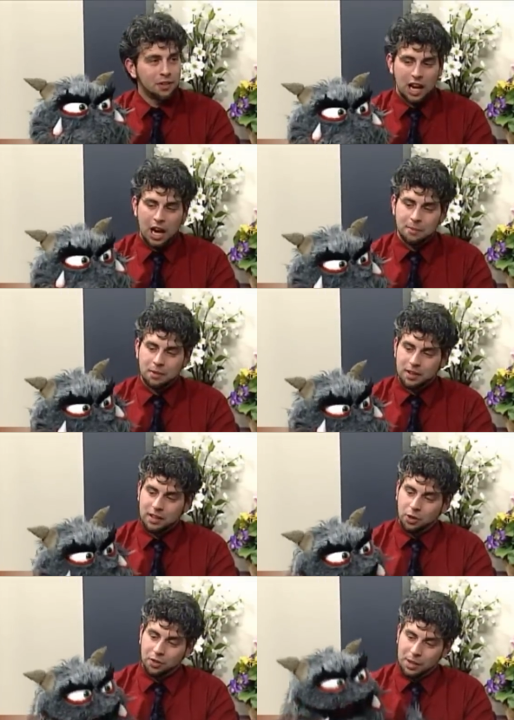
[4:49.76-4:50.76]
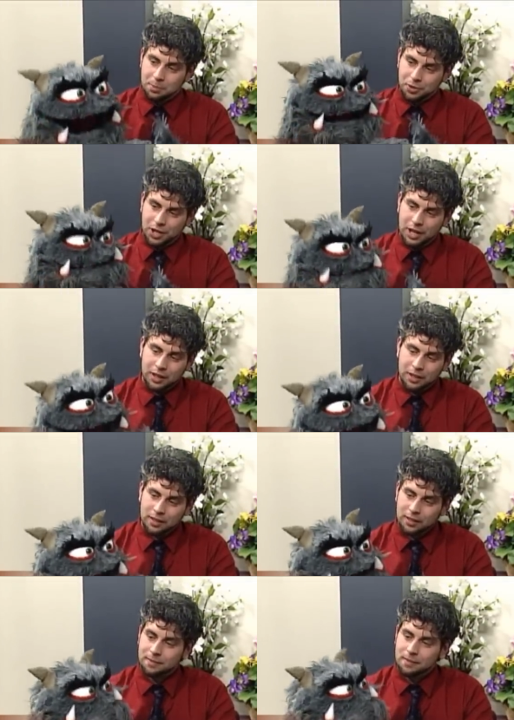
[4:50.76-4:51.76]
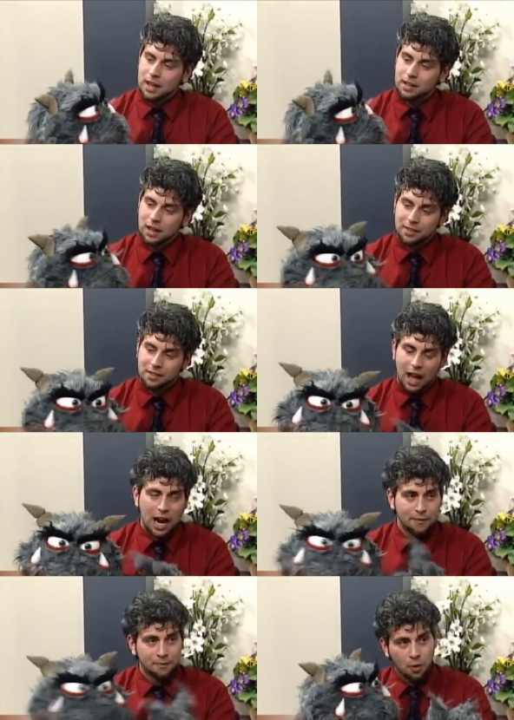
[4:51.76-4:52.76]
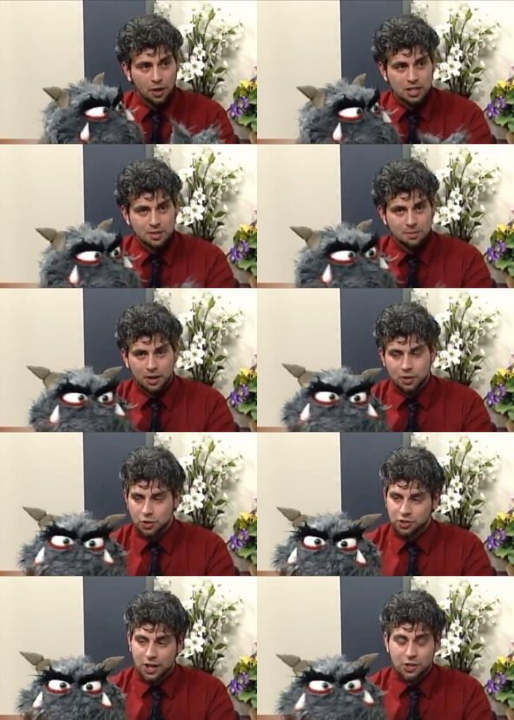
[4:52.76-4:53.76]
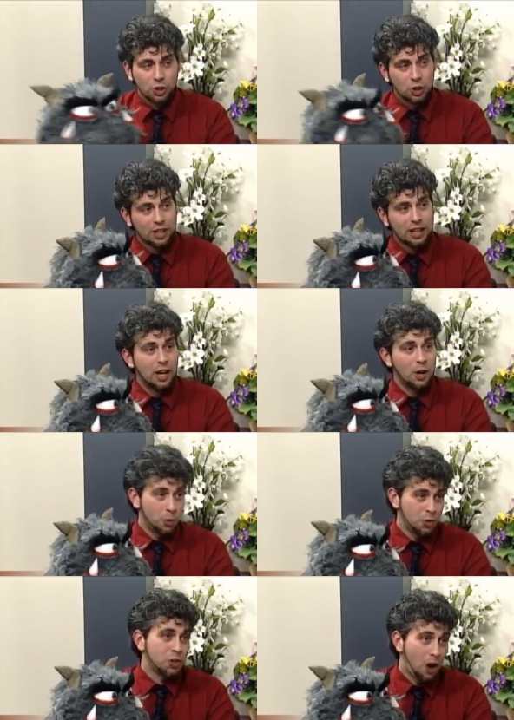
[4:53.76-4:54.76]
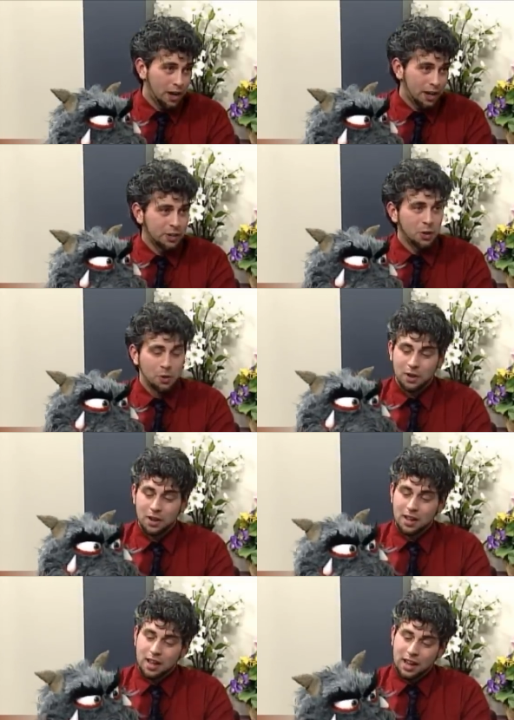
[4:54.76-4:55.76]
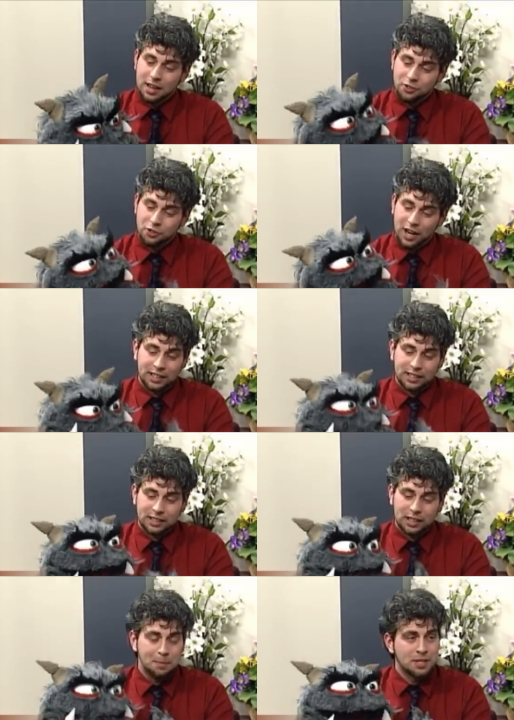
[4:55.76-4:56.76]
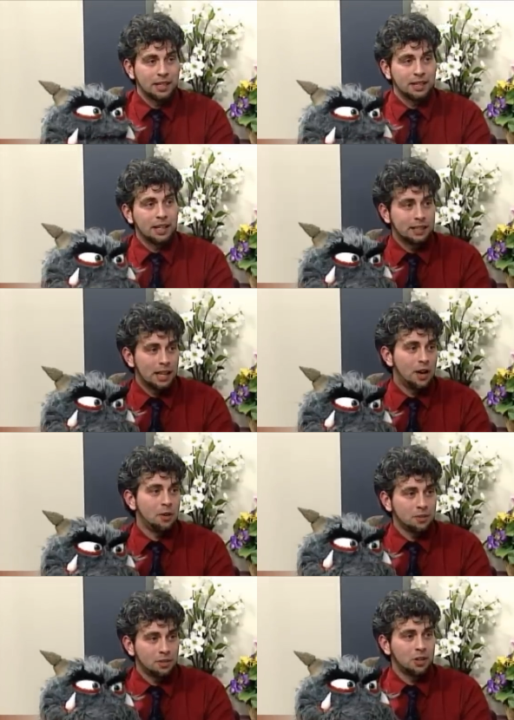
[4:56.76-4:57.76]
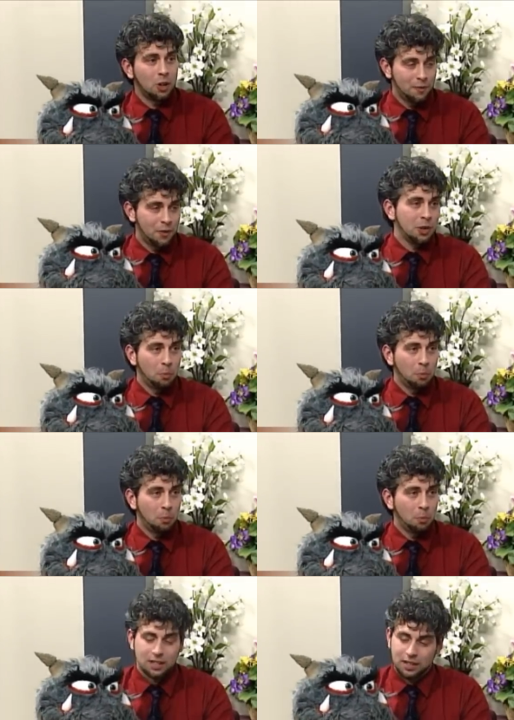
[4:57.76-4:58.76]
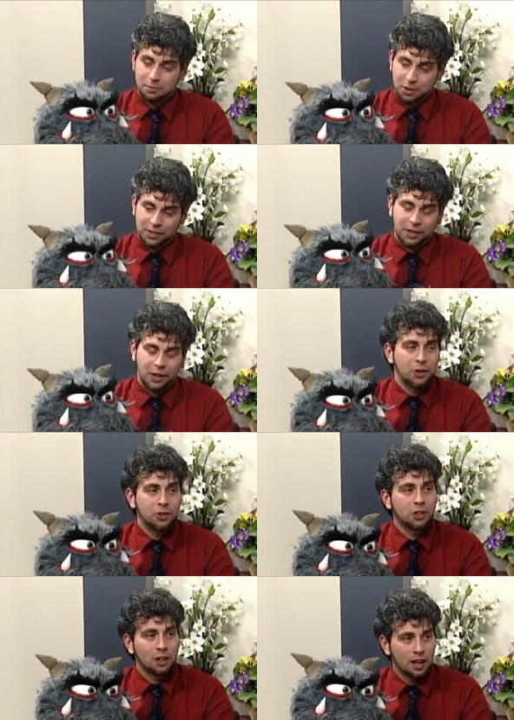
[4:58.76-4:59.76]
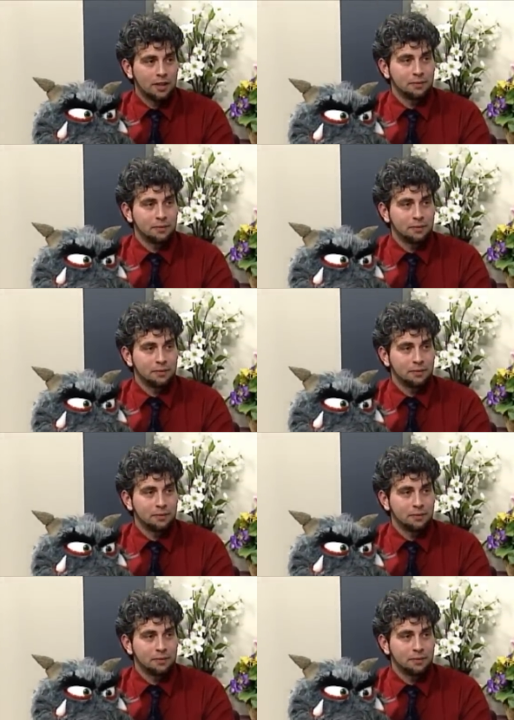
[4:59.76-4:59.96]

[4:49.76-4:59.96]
time. You know, they breathe and uh, ah. the eye focus, making sure they're actually looking at who they're talking to, and trying to get the lip syncing down. Are all very important, bringing the character to life